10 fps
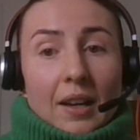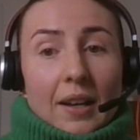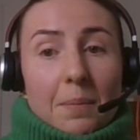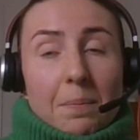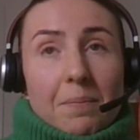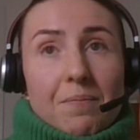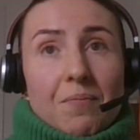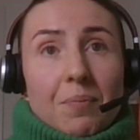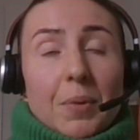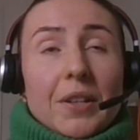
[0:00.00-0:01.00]

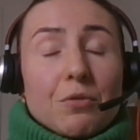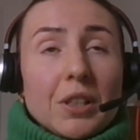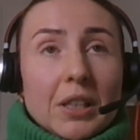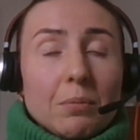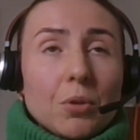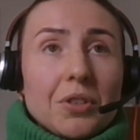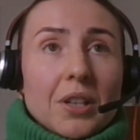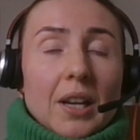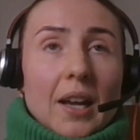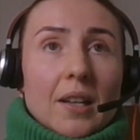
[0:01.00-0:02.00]
But it's really
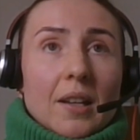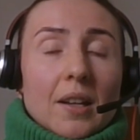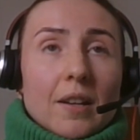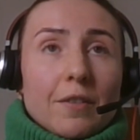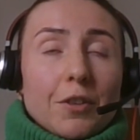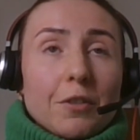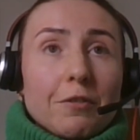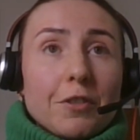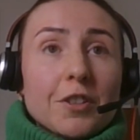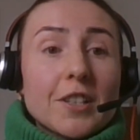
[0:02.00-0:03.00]
important
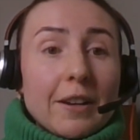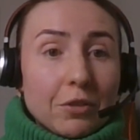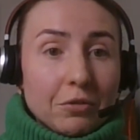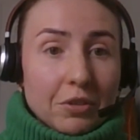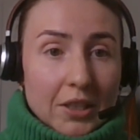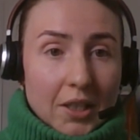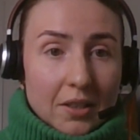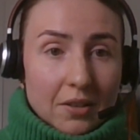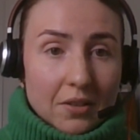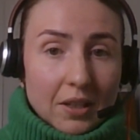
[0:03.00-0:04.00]
for several
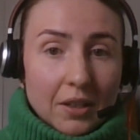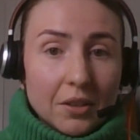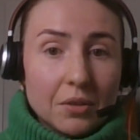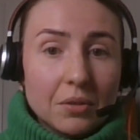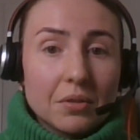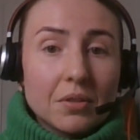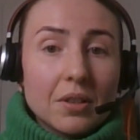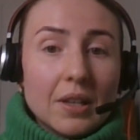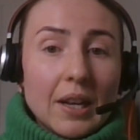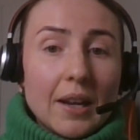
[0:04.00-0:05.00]
reasons now.
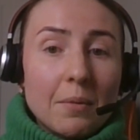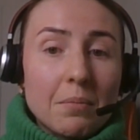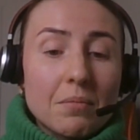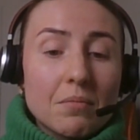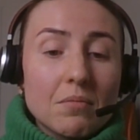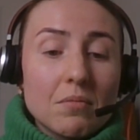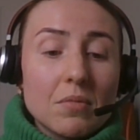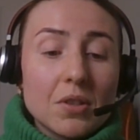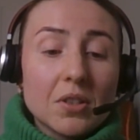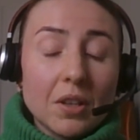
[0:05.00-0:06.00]

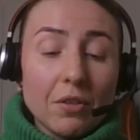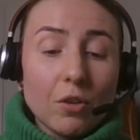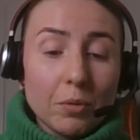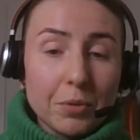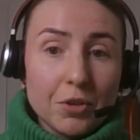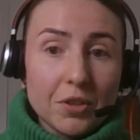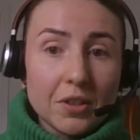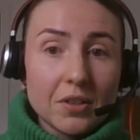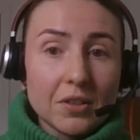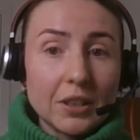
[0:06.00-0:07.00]
Scunthorpe
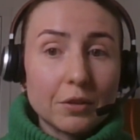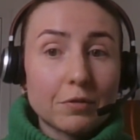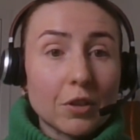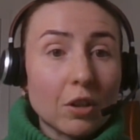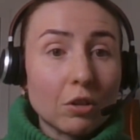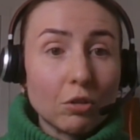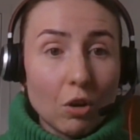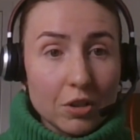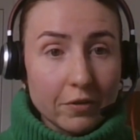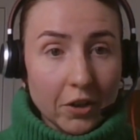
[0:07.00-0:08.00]
produces steel for
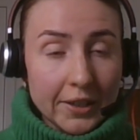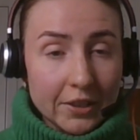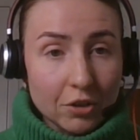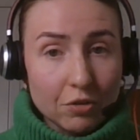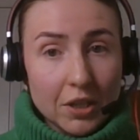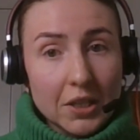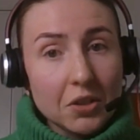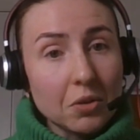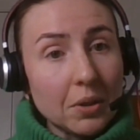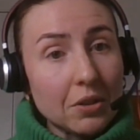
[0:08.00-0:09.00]
lots of our industries.
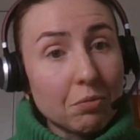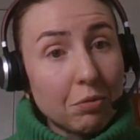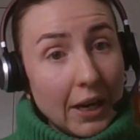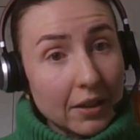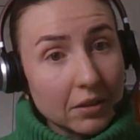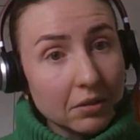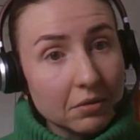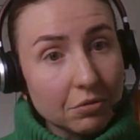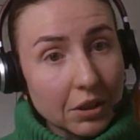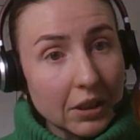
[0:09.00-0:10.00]
So it's rail,
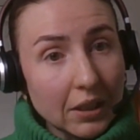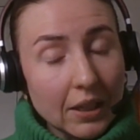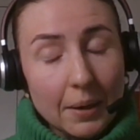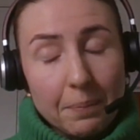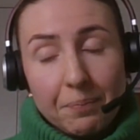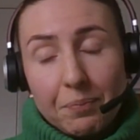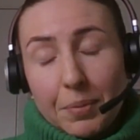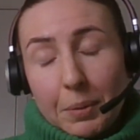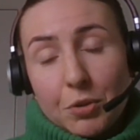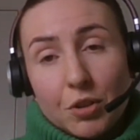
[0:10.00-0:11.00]
really
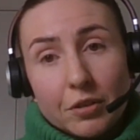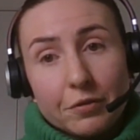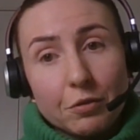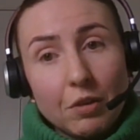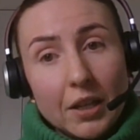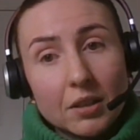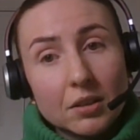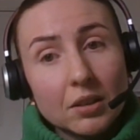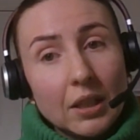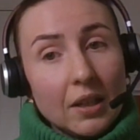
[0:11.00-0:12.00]
big producer for
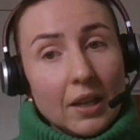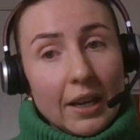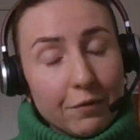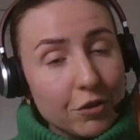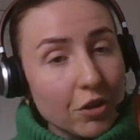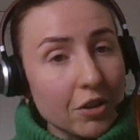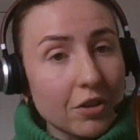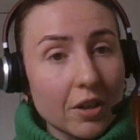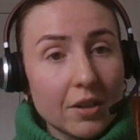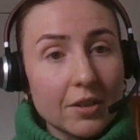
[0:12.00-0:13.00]
rail,
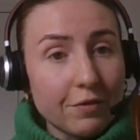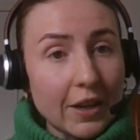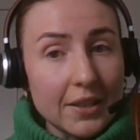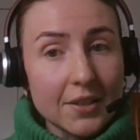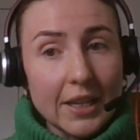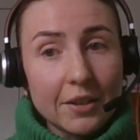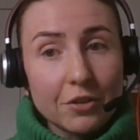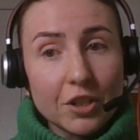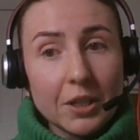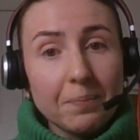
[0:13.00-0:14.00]
infrastructure, defence and
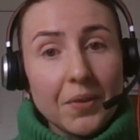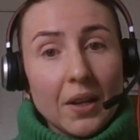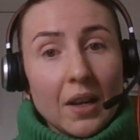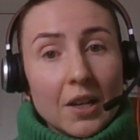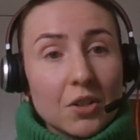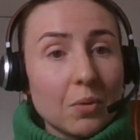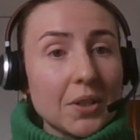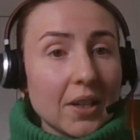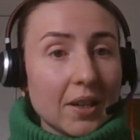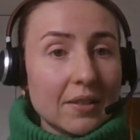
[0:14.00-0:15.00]
energy. So
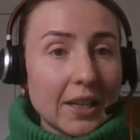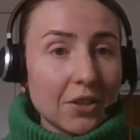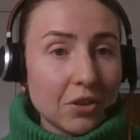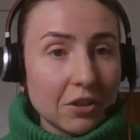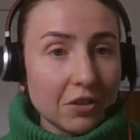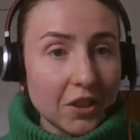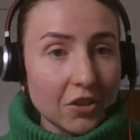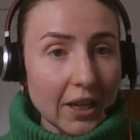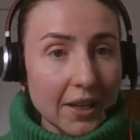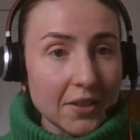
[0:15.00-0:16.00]
it's a nationally
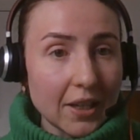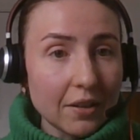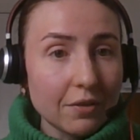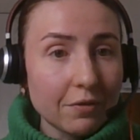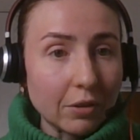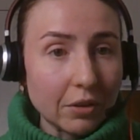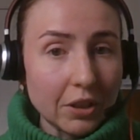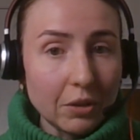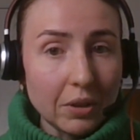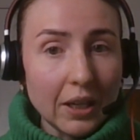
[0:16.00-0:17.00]
strategic asset for
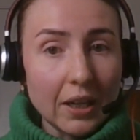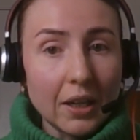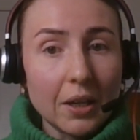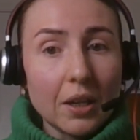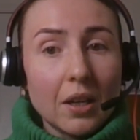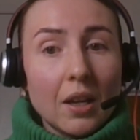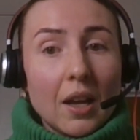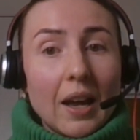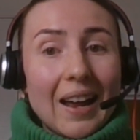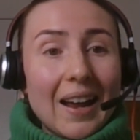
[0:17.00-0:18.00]
the UK.
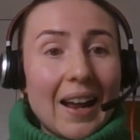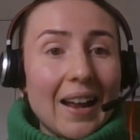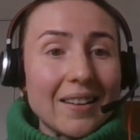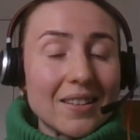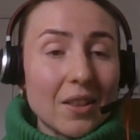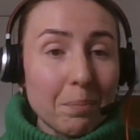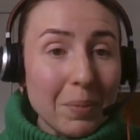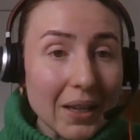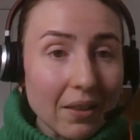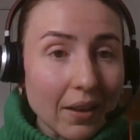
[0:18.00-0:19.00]
And the
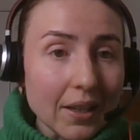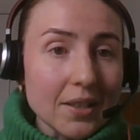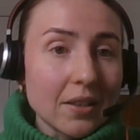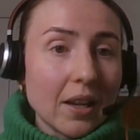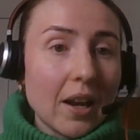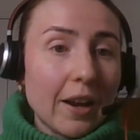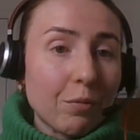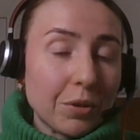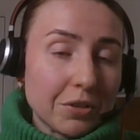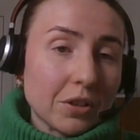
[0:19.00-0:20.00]
big thing is that if
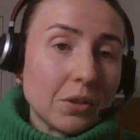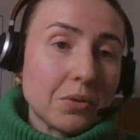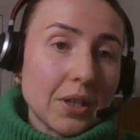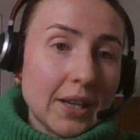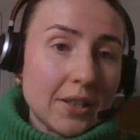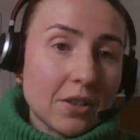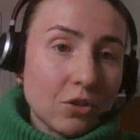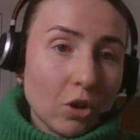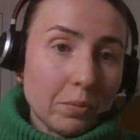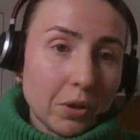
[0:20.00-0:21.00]
we were to close it, it's the
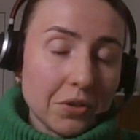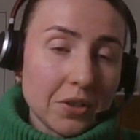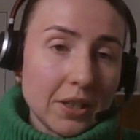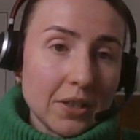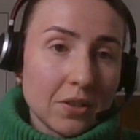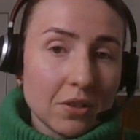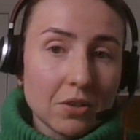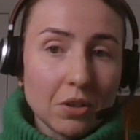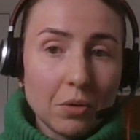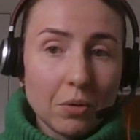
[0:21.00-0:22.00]
job losses.
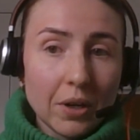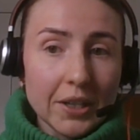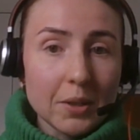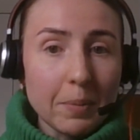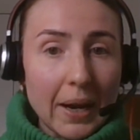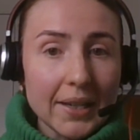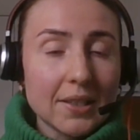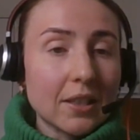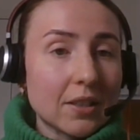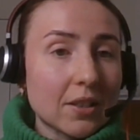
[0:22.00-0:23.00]
So
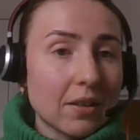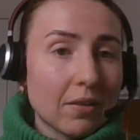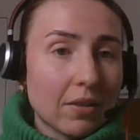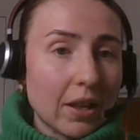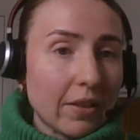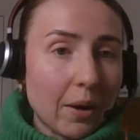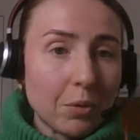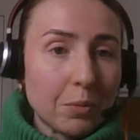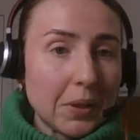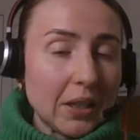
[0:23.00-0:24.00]
expected that
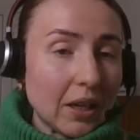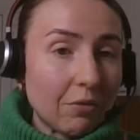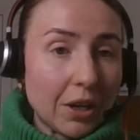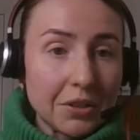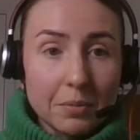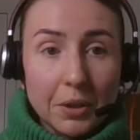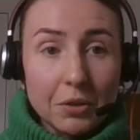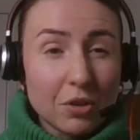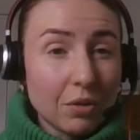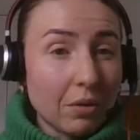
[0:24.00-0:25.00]
would be around about
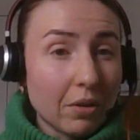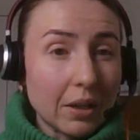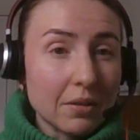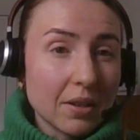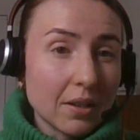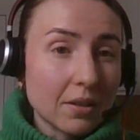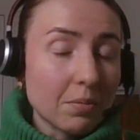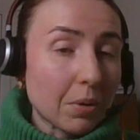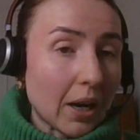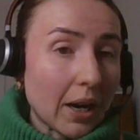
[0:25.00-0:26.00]
2,000,
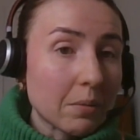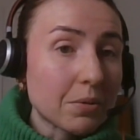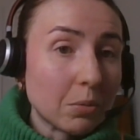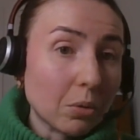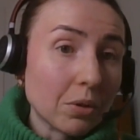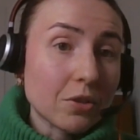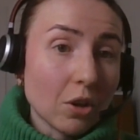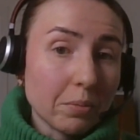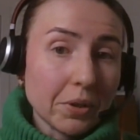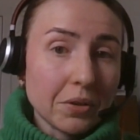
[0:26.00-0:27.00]
perhaps more
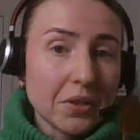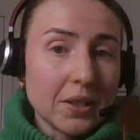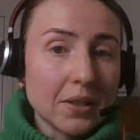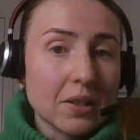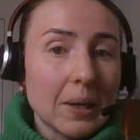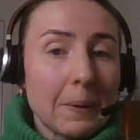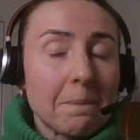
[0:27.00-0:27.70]
job losses.